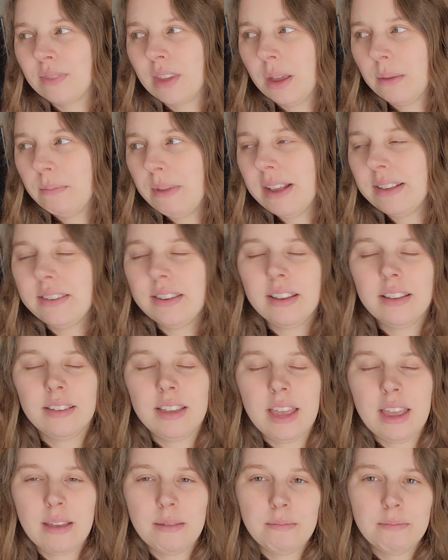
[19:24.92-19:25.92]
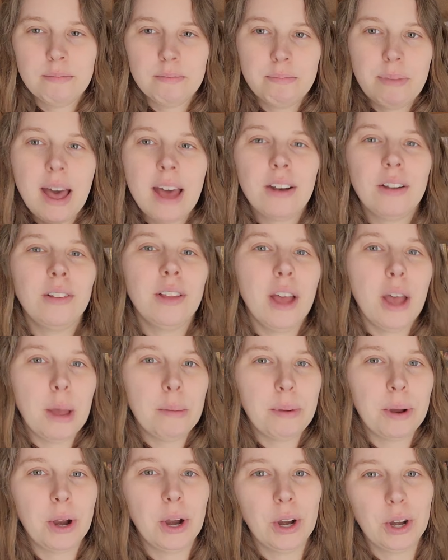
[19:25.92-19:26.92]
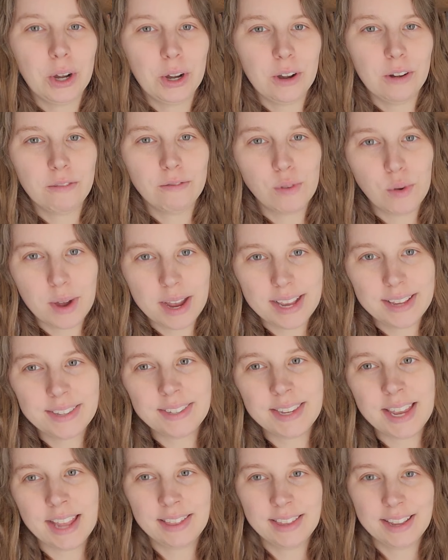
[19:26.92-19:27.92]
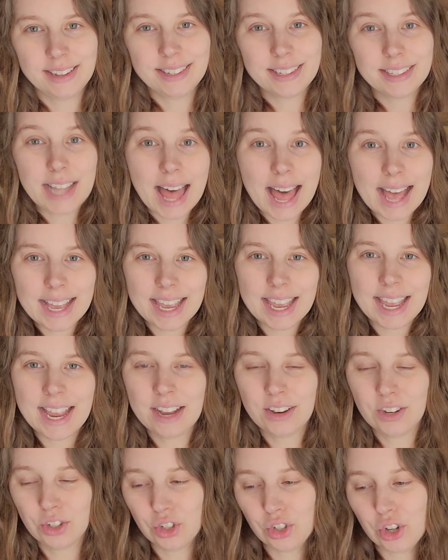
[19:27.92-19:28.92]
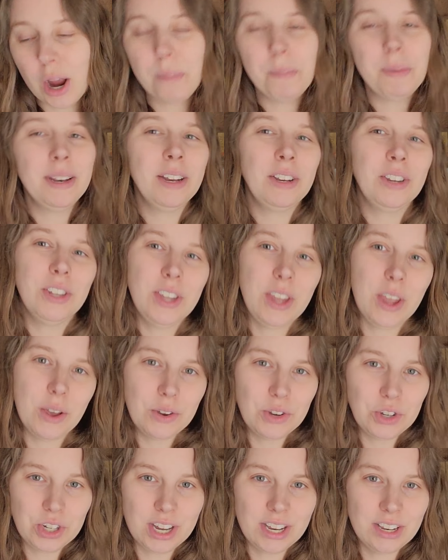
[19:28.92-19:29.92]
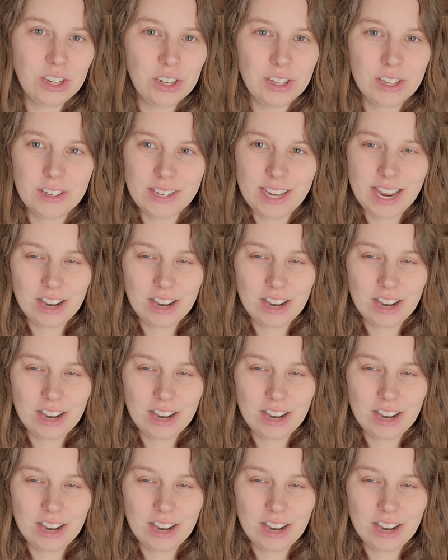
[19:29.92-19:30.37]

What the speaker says: basically bottle up her voice in this locket and drop it into the ocean to the Sea